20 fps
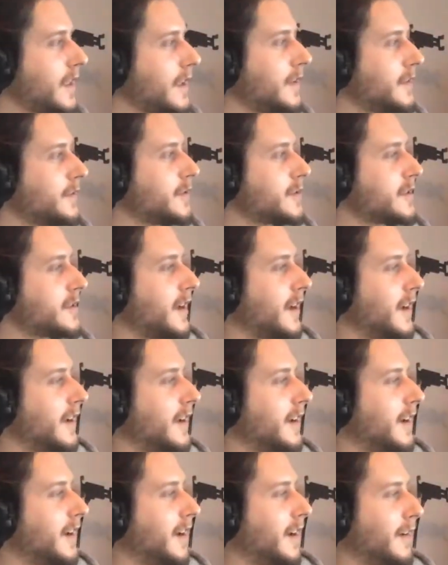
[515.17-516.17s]
just
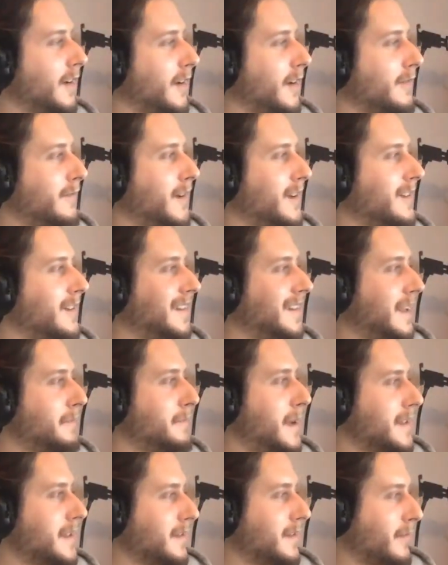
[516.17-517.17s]
a fun
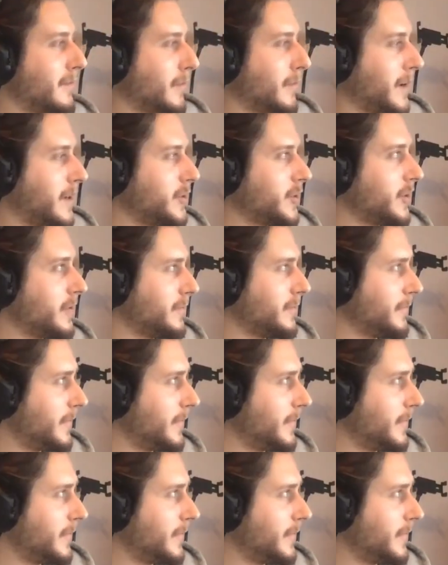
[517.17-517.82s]
tidbits of information.